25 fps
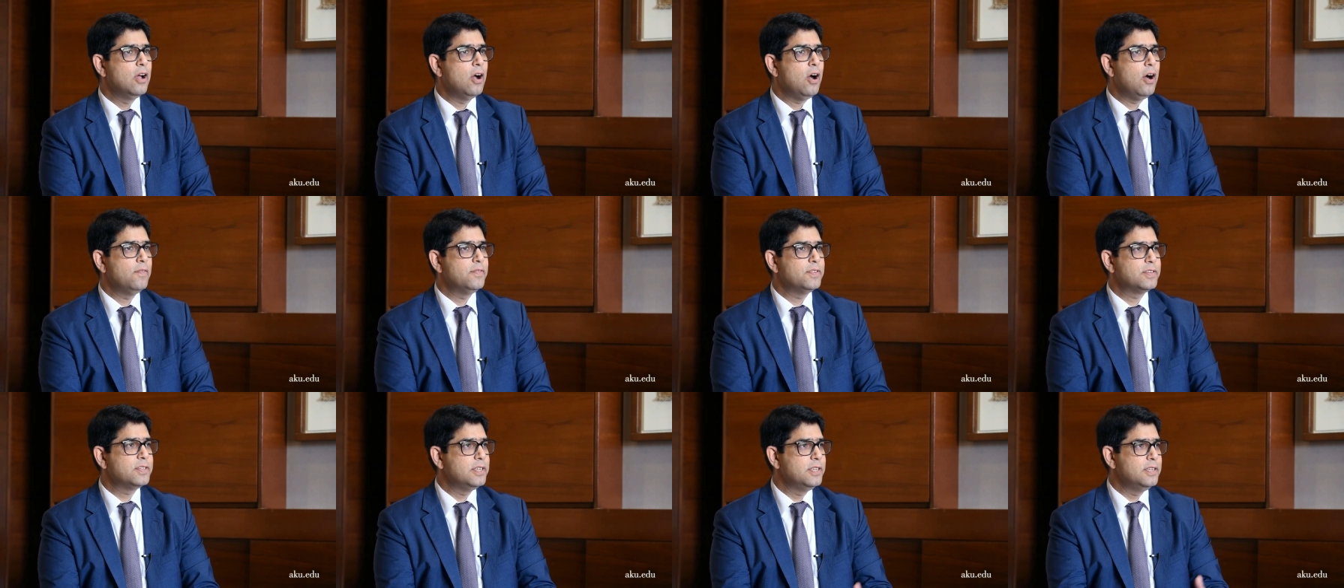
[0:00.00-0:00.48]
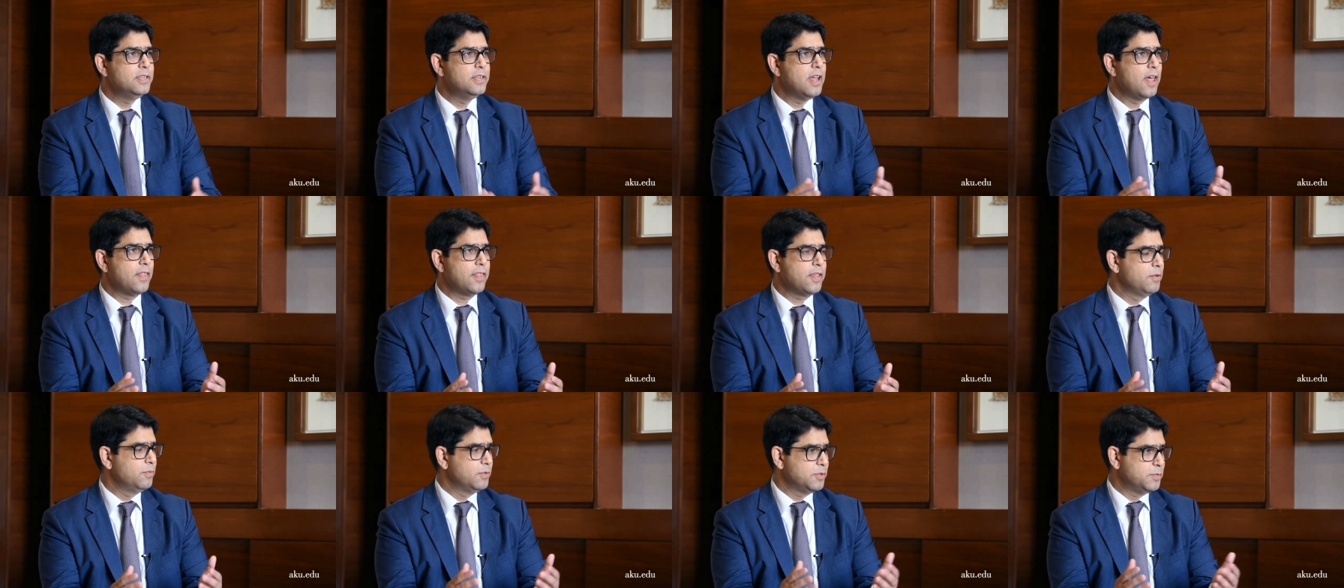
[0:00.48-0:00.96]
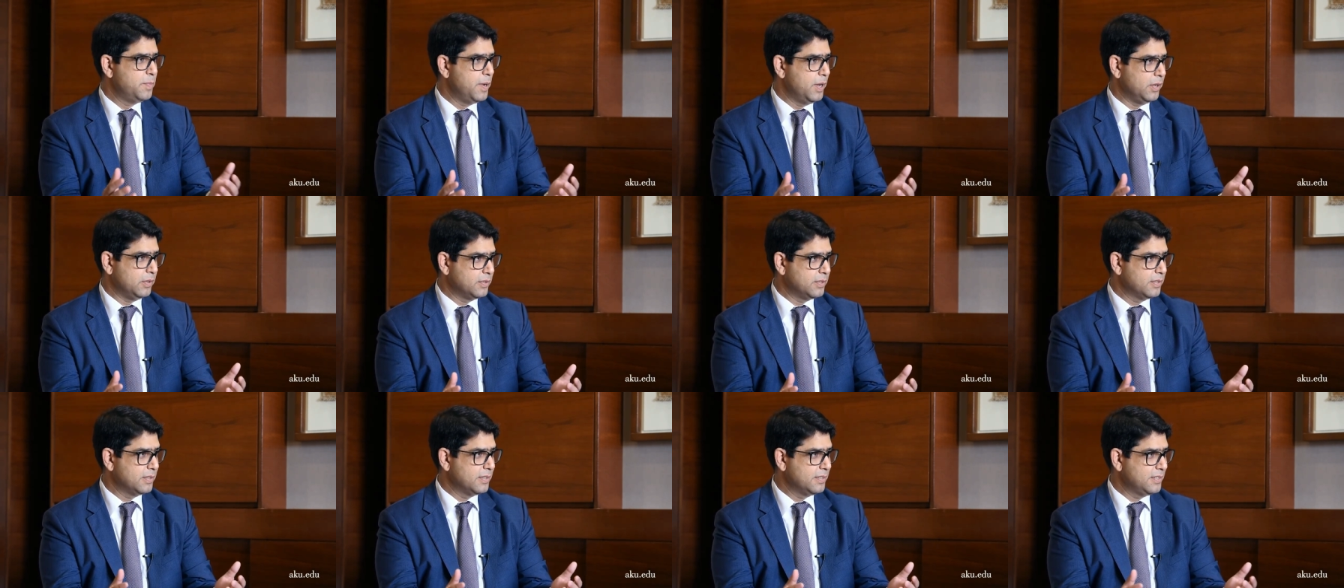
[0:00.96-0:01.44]
obviously nothing was
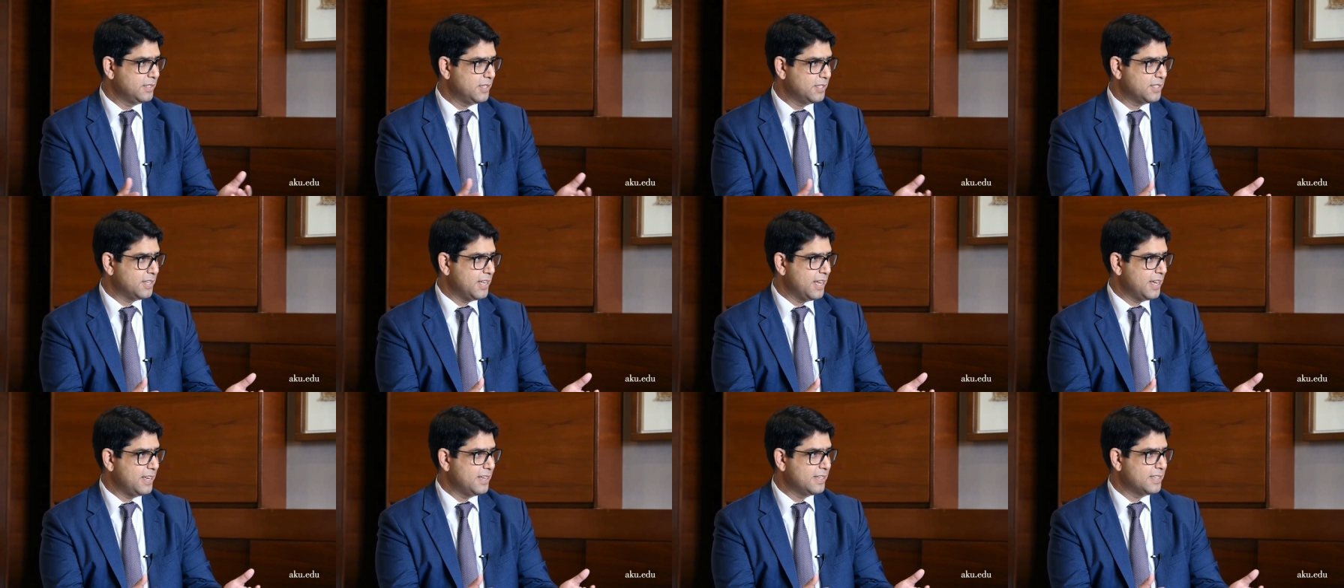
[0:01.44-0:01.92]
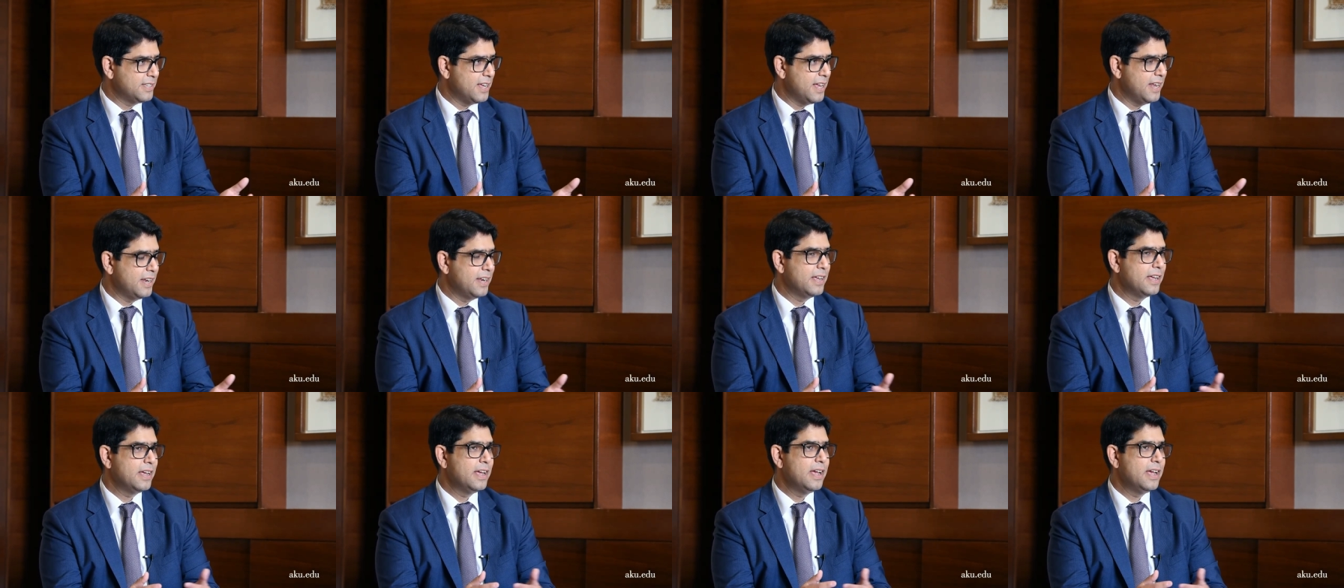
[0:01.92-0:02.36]
built, just like you said.